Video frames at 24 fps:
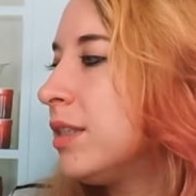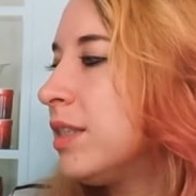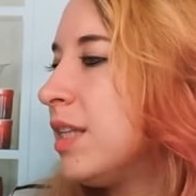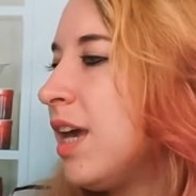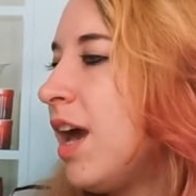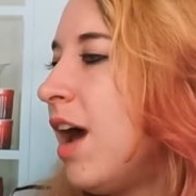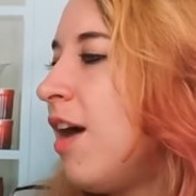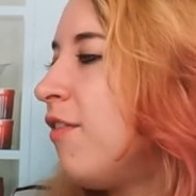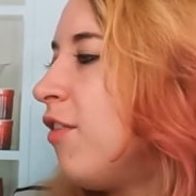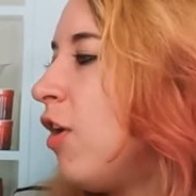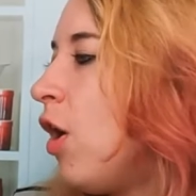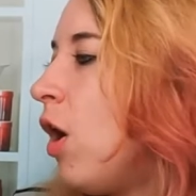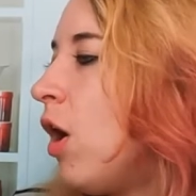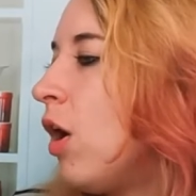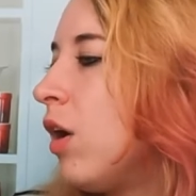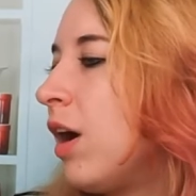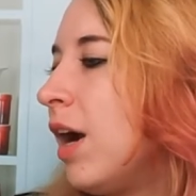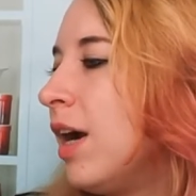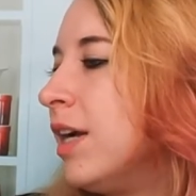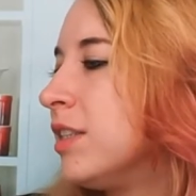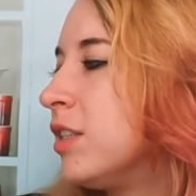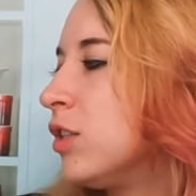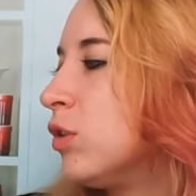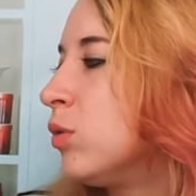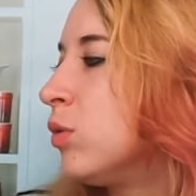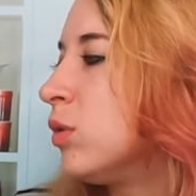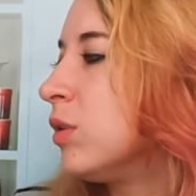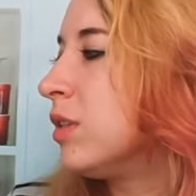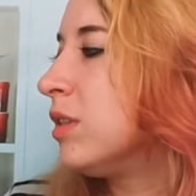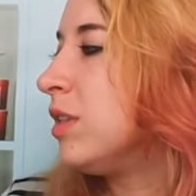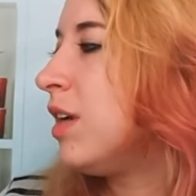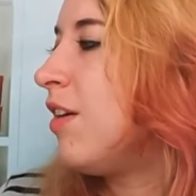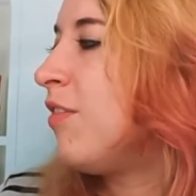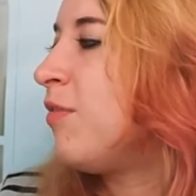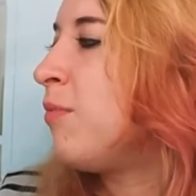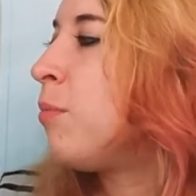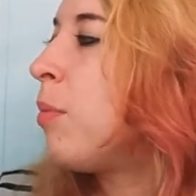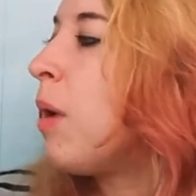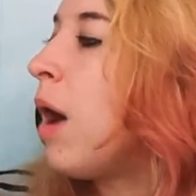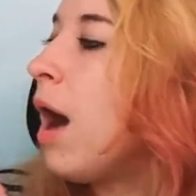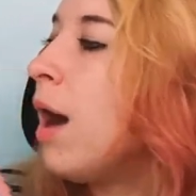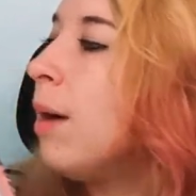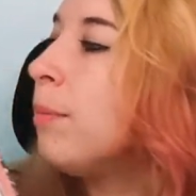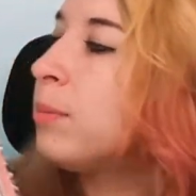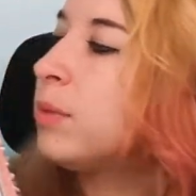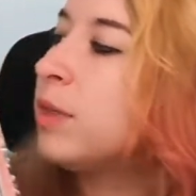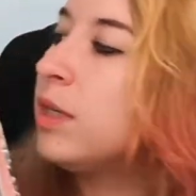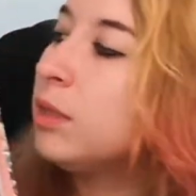They have all kinds of cool stuff.
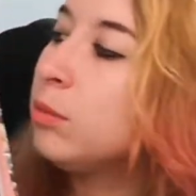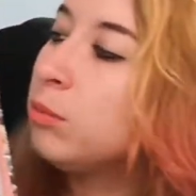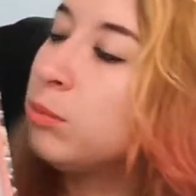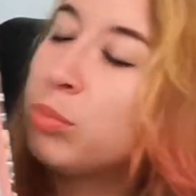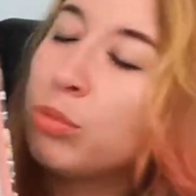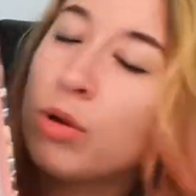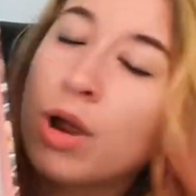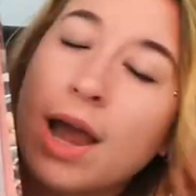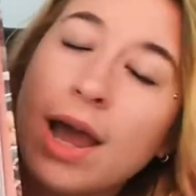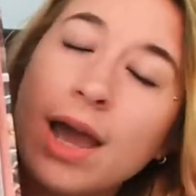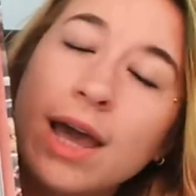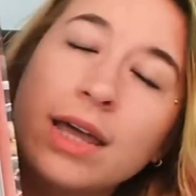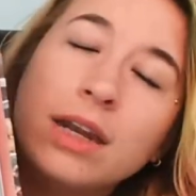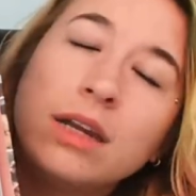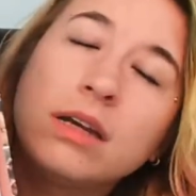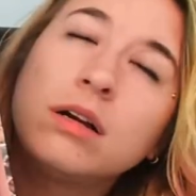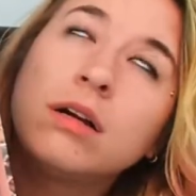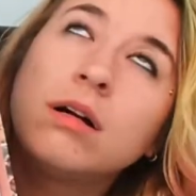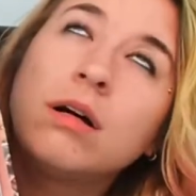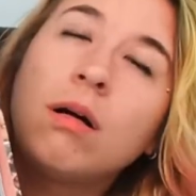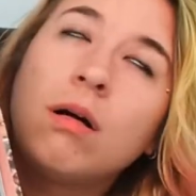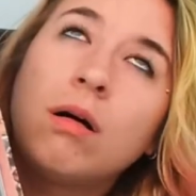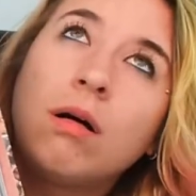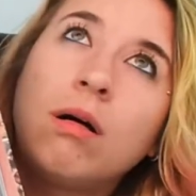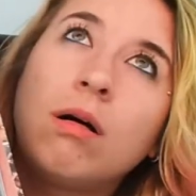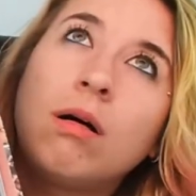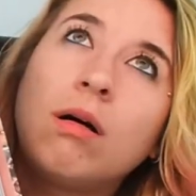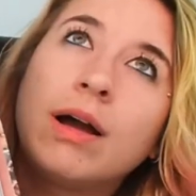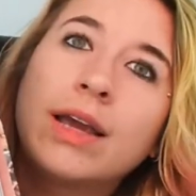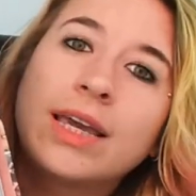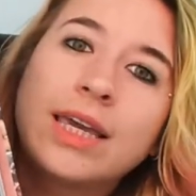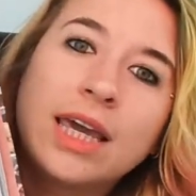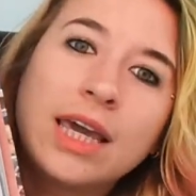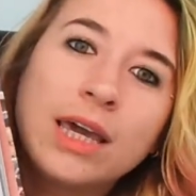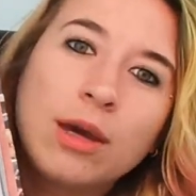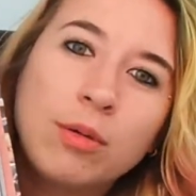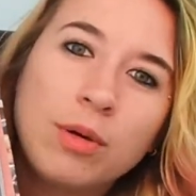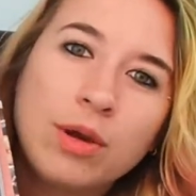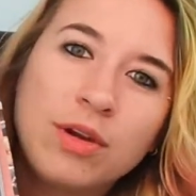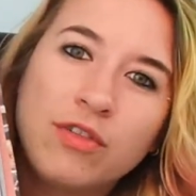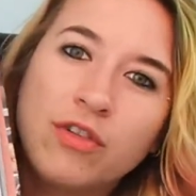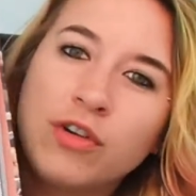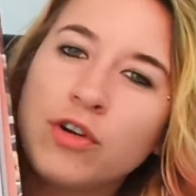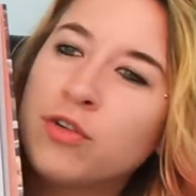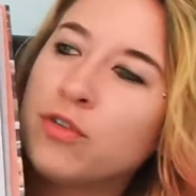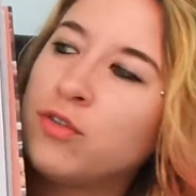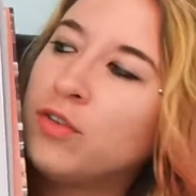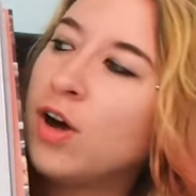Pumpkin bread. Oh, I can't wait
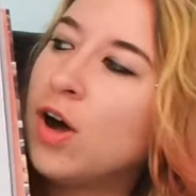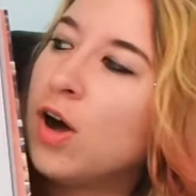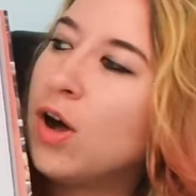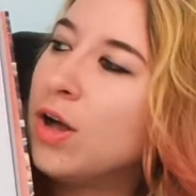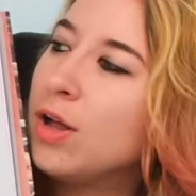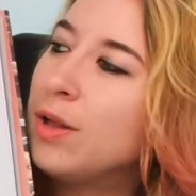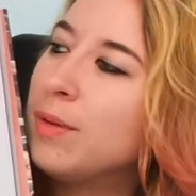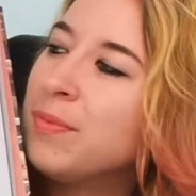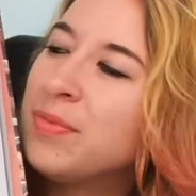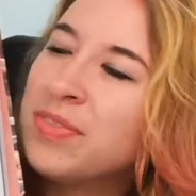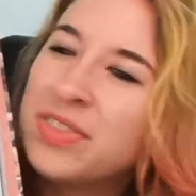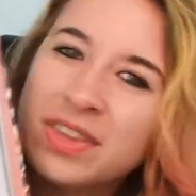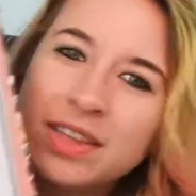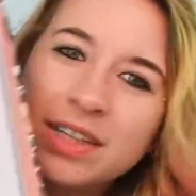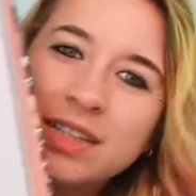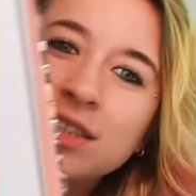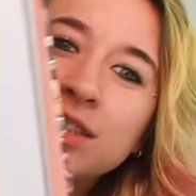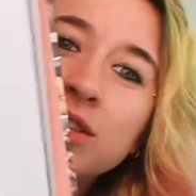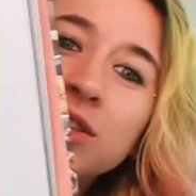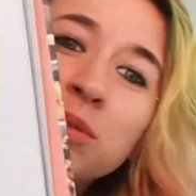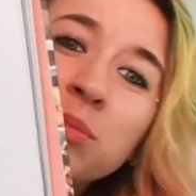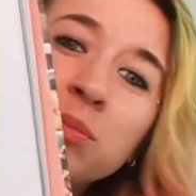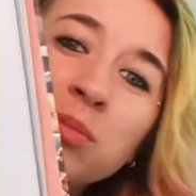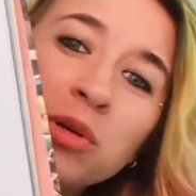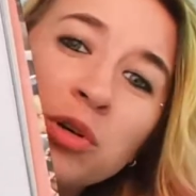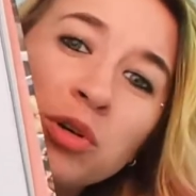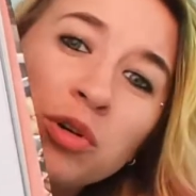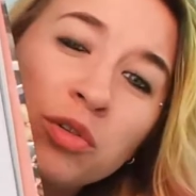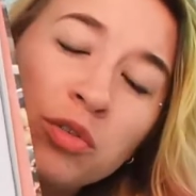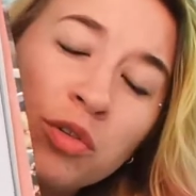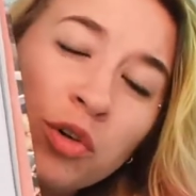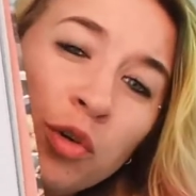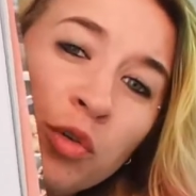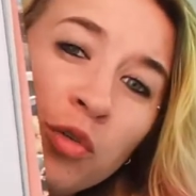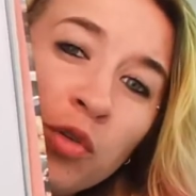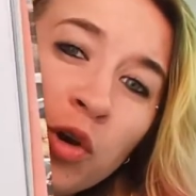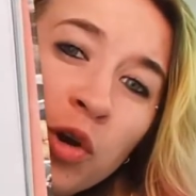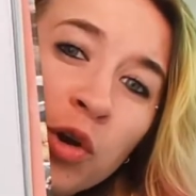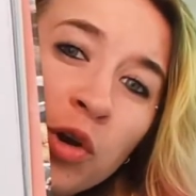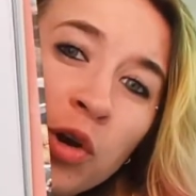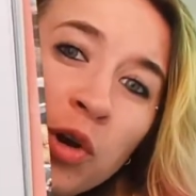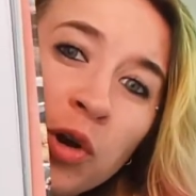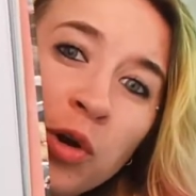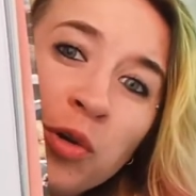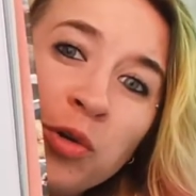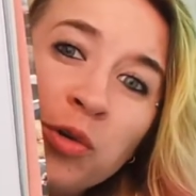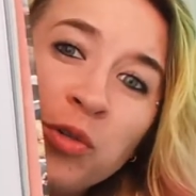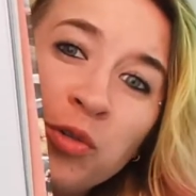for fall. This is a beautiful
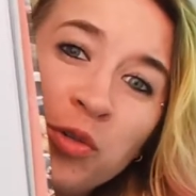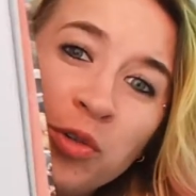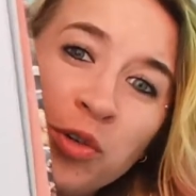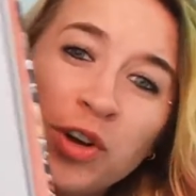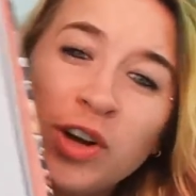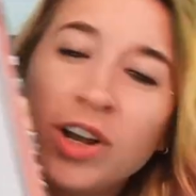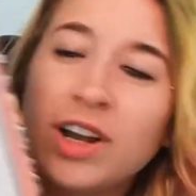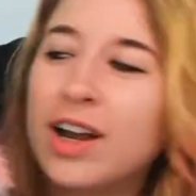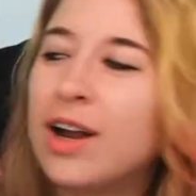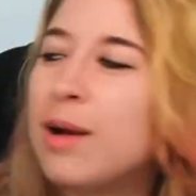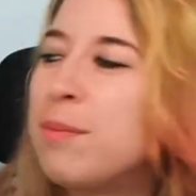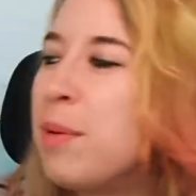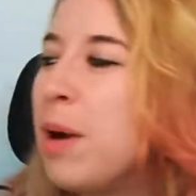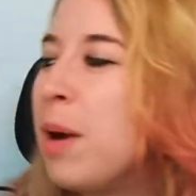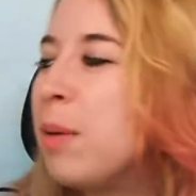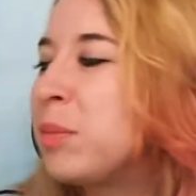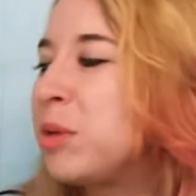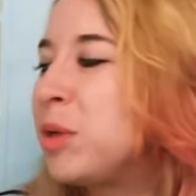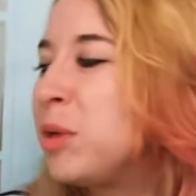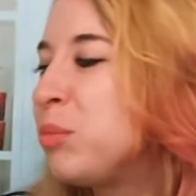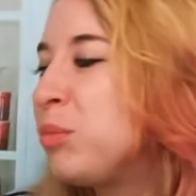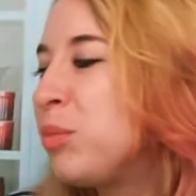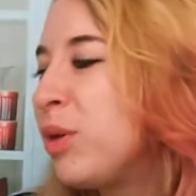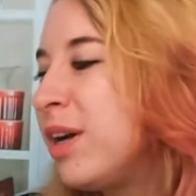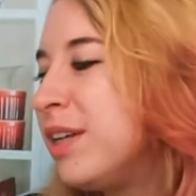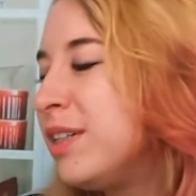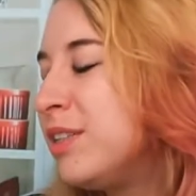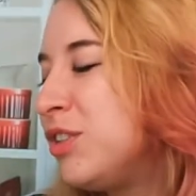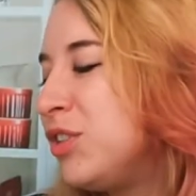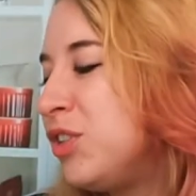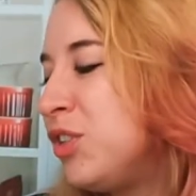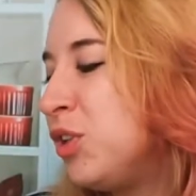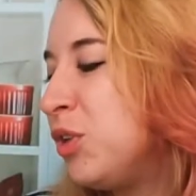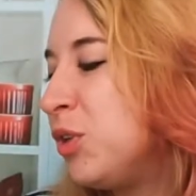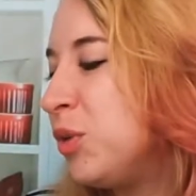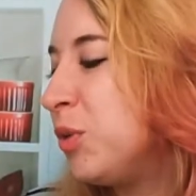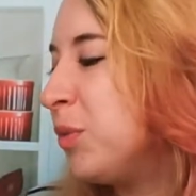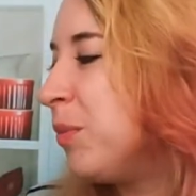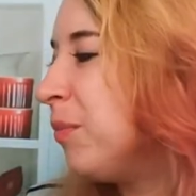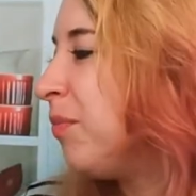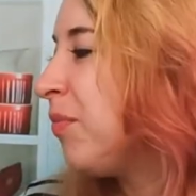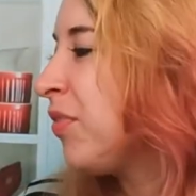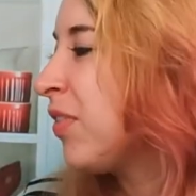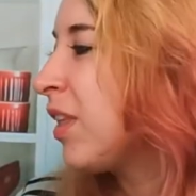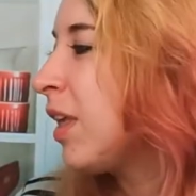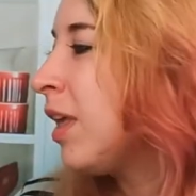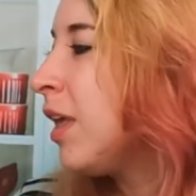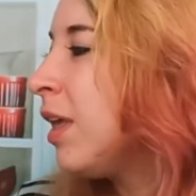photo for pumpkin bread, too.
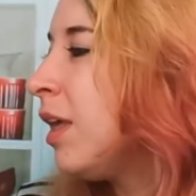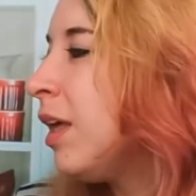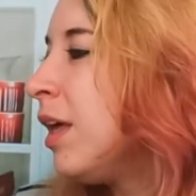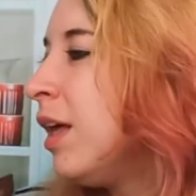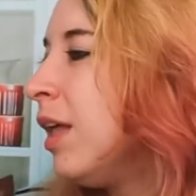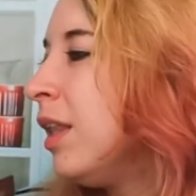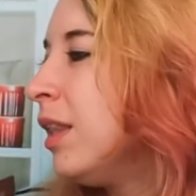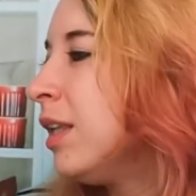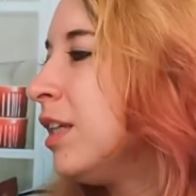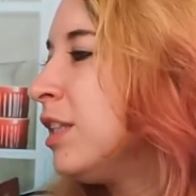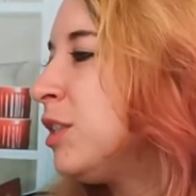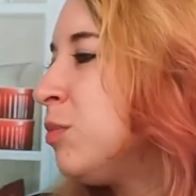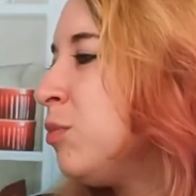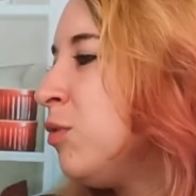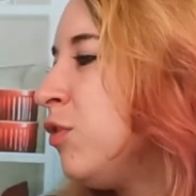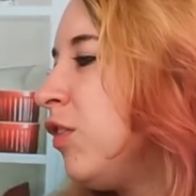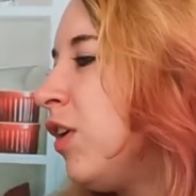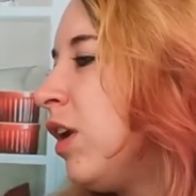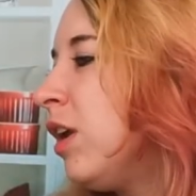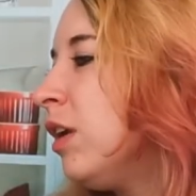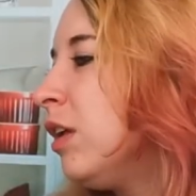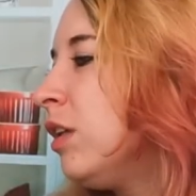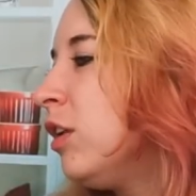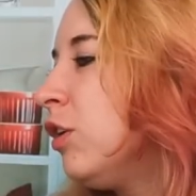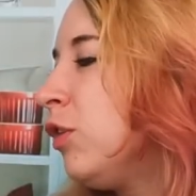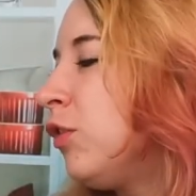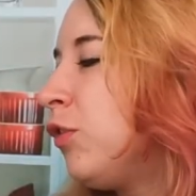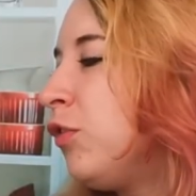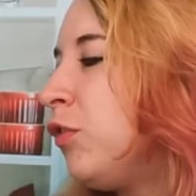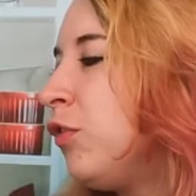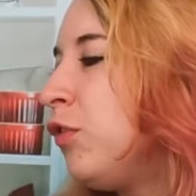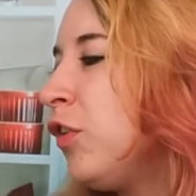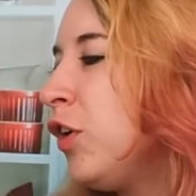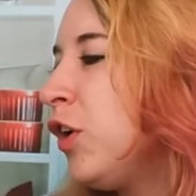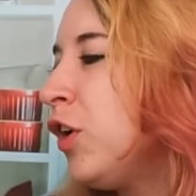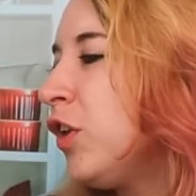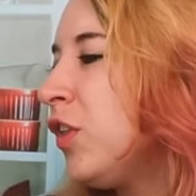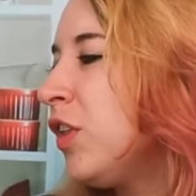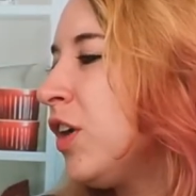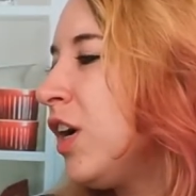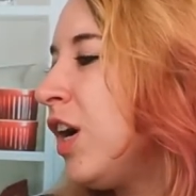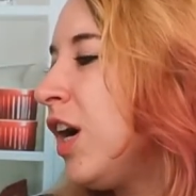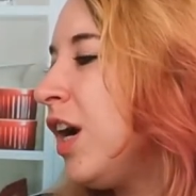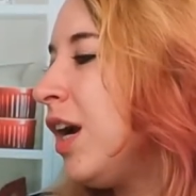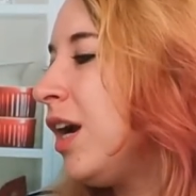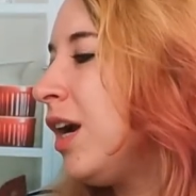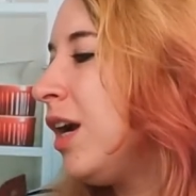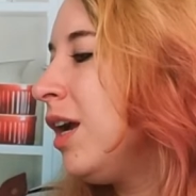Let's move on a little
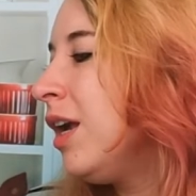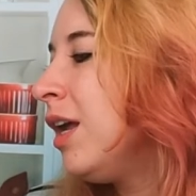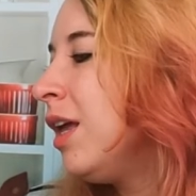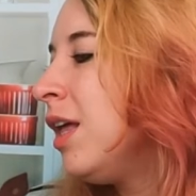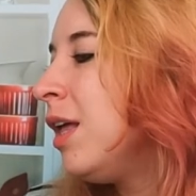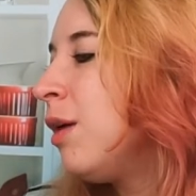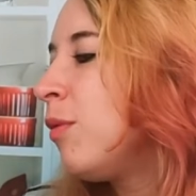further.